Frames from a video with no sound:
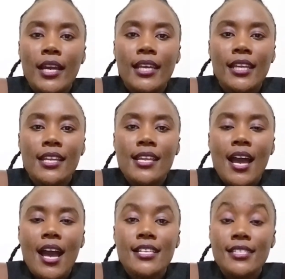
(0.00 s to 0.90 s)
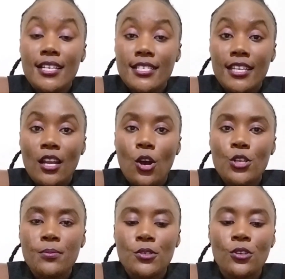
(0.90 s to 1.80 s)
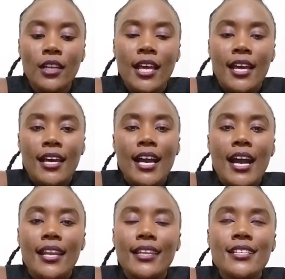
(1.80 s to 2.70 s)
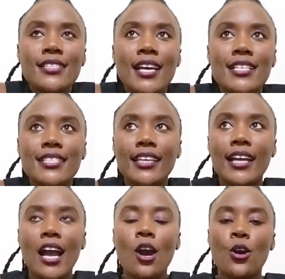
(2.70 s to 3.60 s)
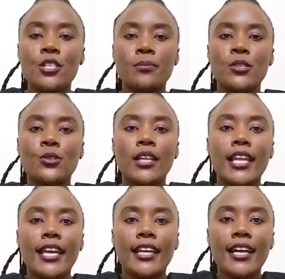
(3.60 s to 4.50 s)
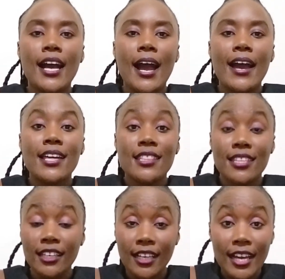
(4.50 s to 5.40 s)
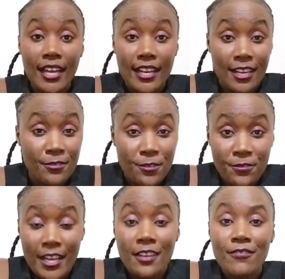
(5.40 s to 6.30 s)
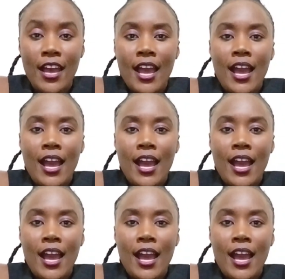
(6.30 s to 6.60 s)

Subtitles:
in a certain hospital. Let's take a hospital like Vika level 5.